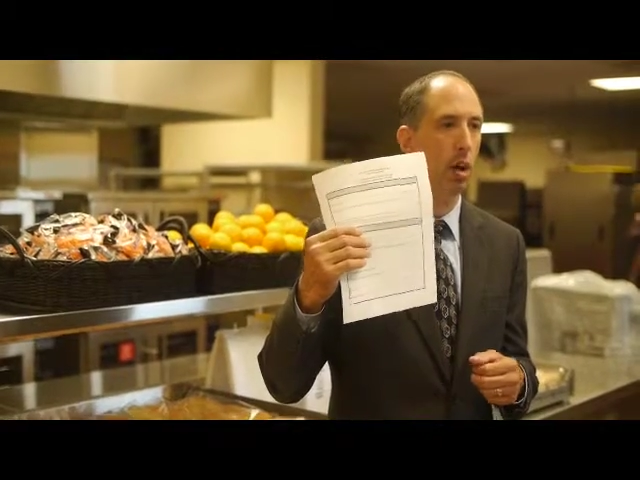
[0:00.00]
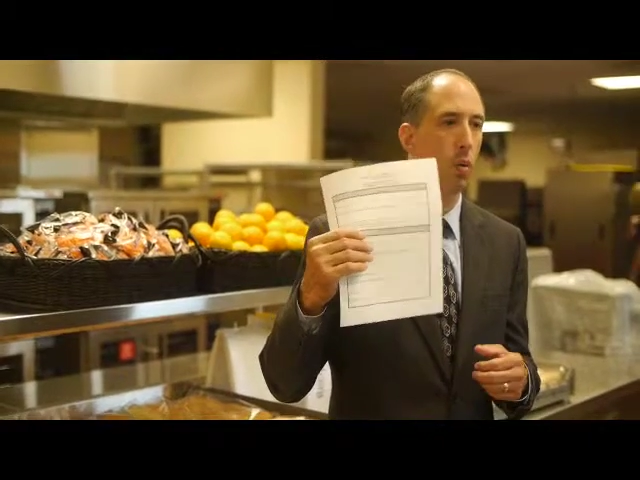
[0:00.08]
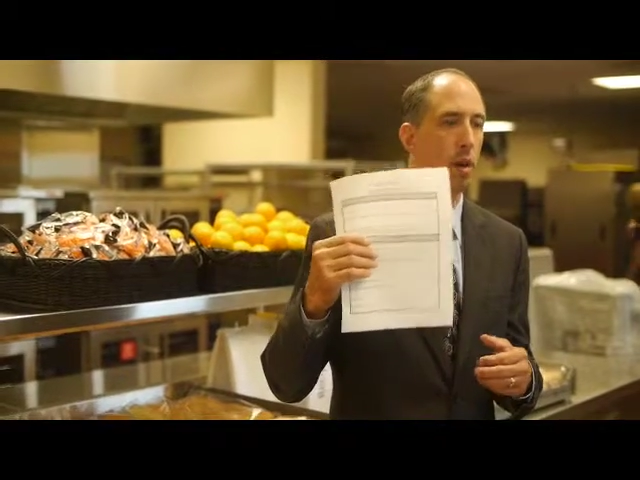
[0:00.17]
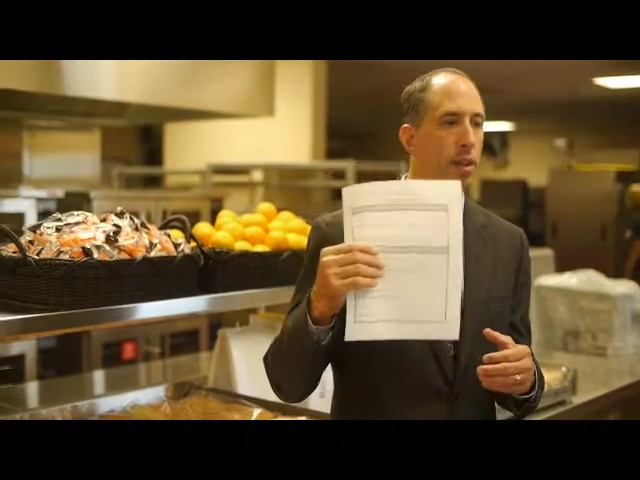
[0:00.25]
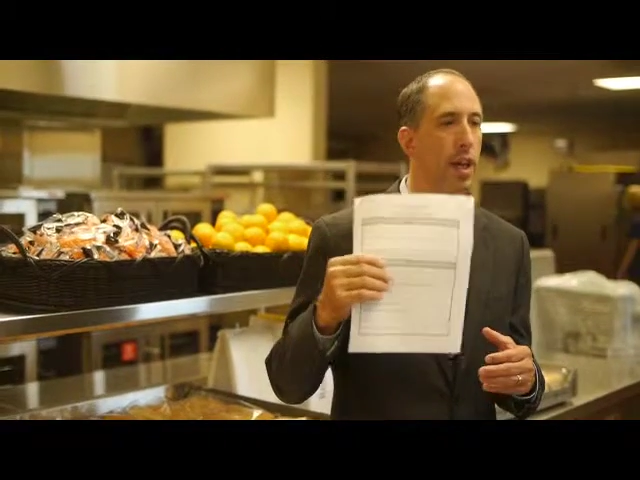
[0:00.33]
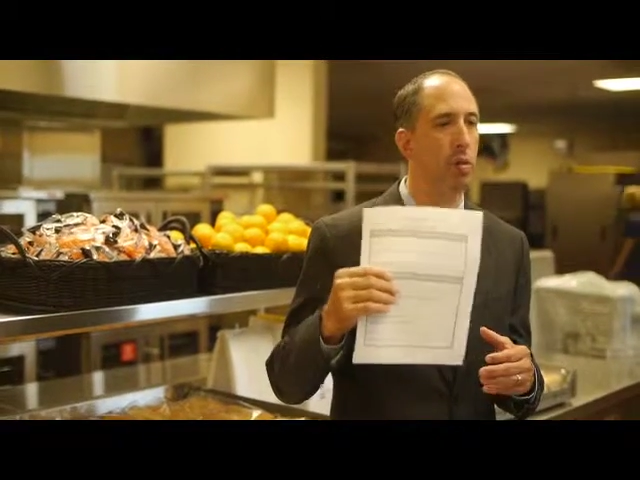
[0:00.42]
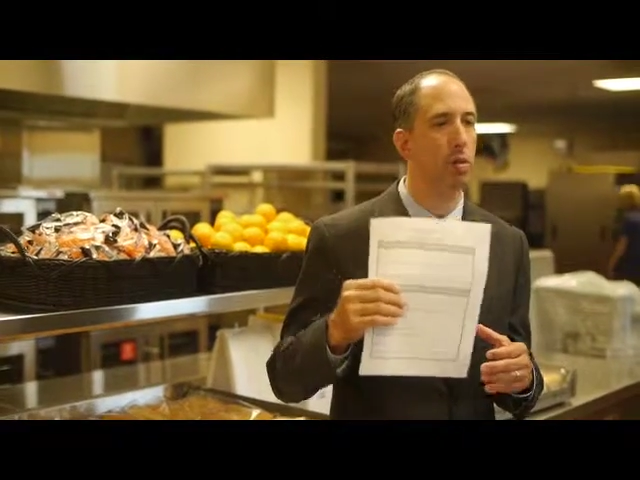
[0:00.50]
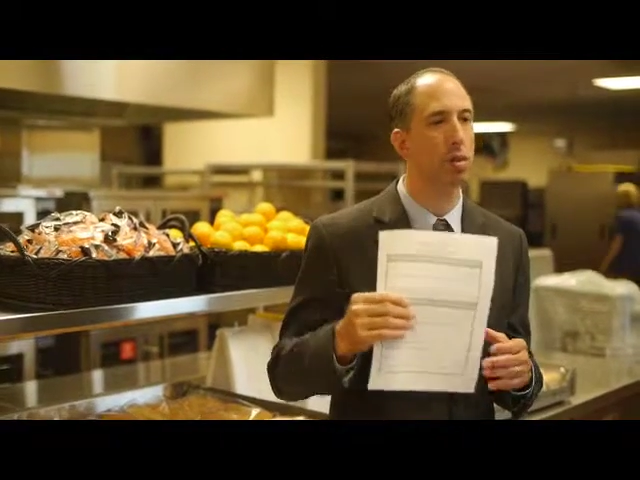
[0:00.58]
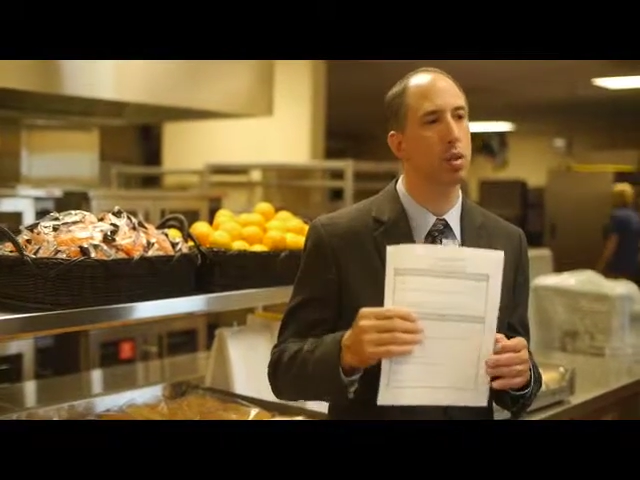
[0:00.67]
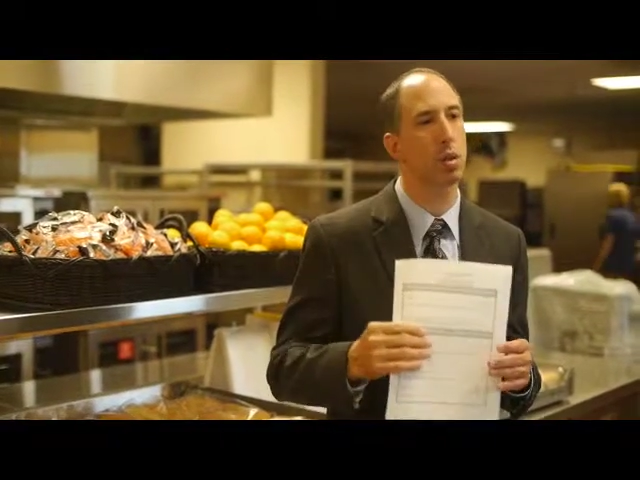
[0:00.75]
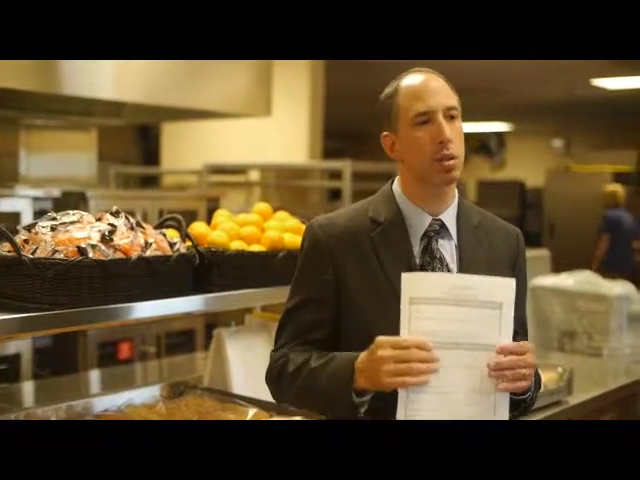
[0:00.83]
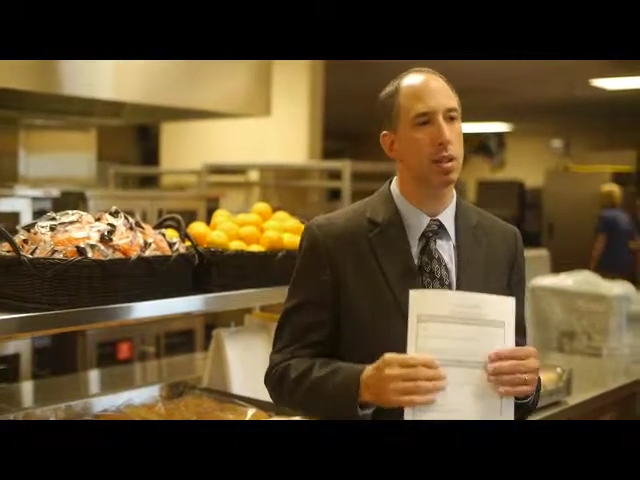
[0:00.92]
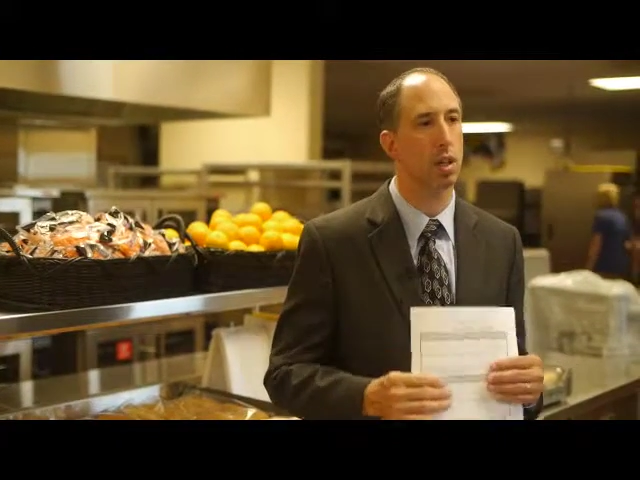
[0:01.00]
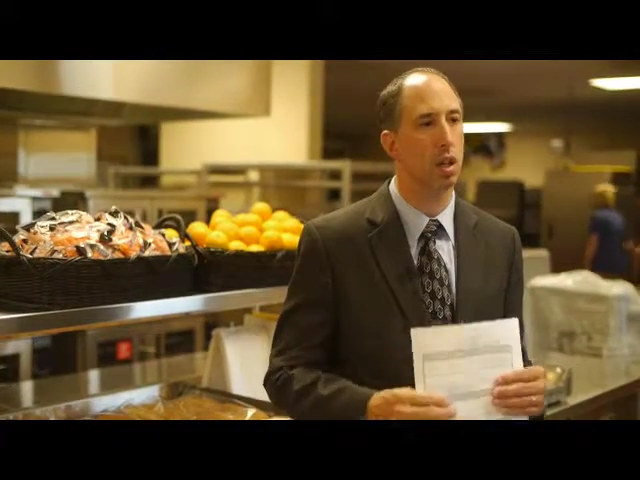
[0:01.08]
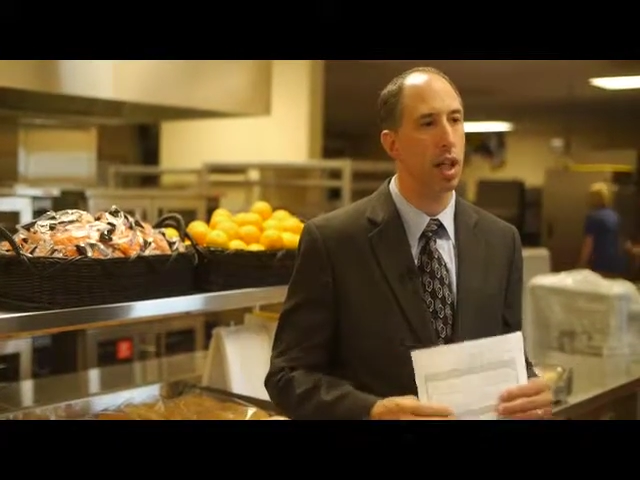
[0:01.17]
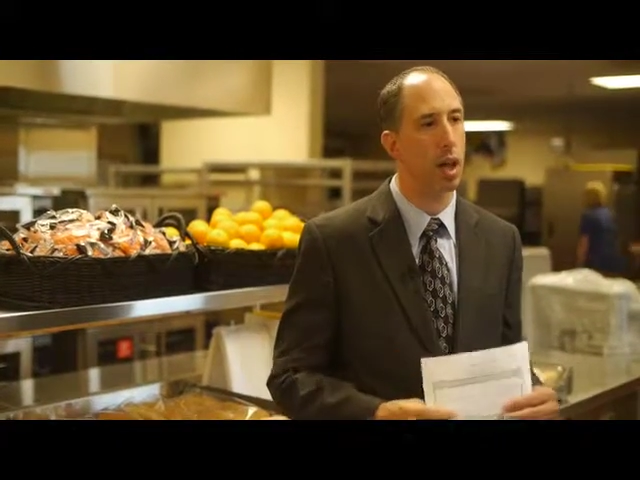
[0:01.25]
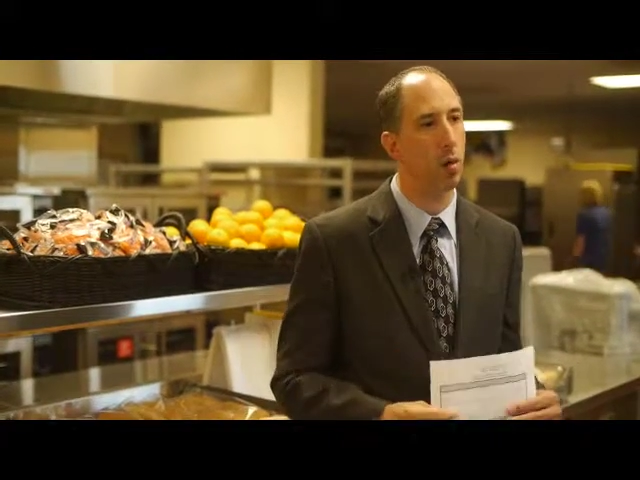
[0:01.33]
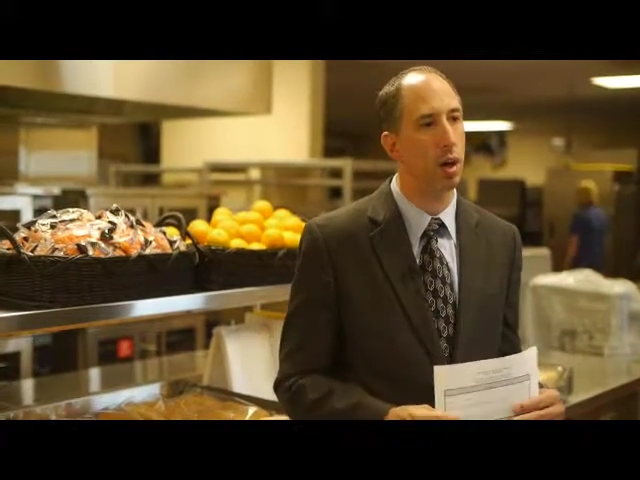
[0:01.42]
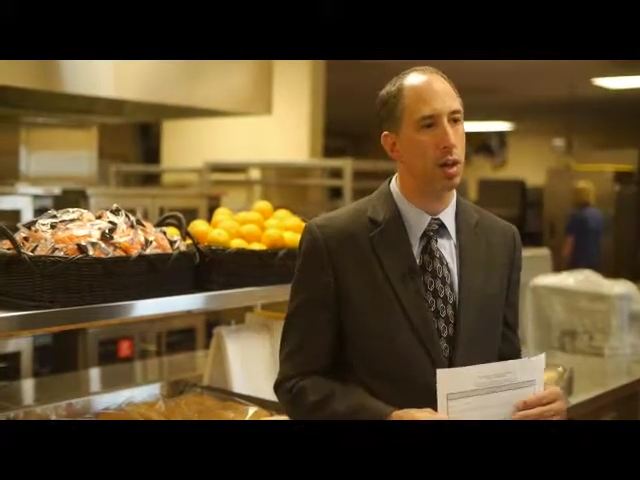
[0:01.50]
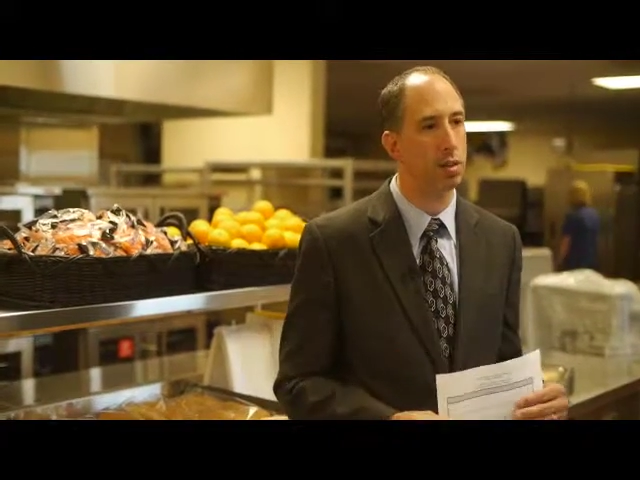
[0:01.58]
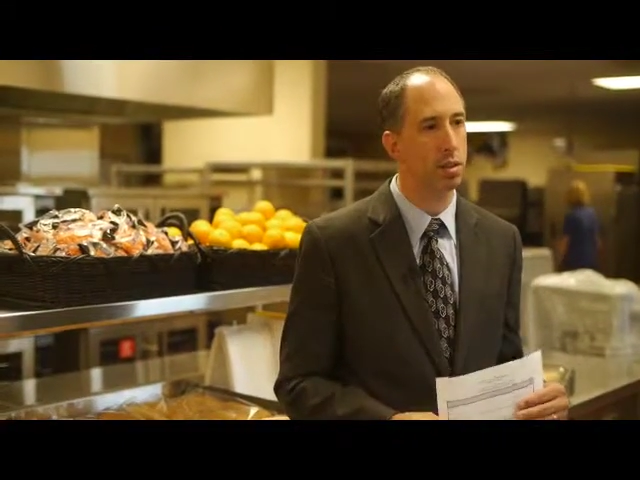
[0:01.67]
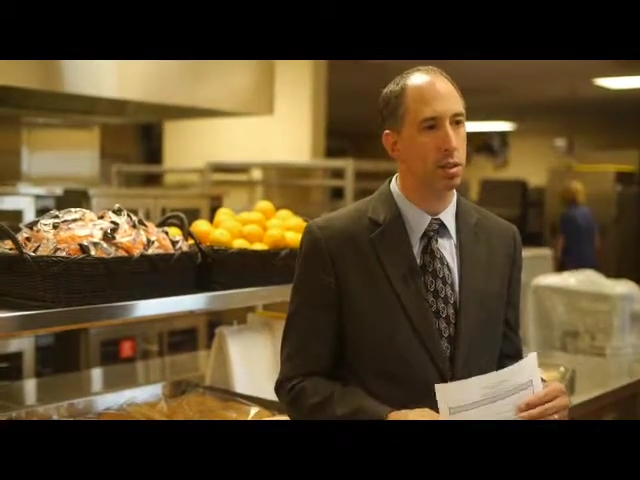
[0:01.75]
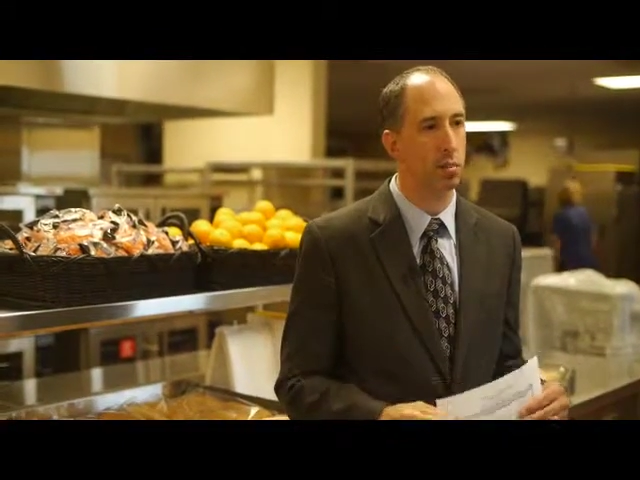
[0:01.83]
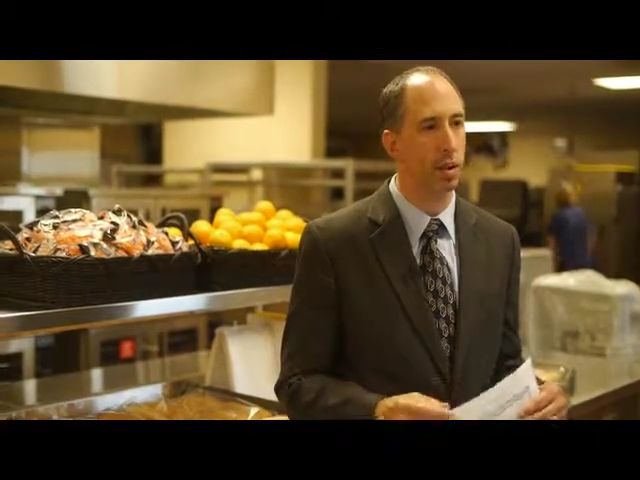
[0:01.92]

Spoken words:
What that will do is it'll allow us to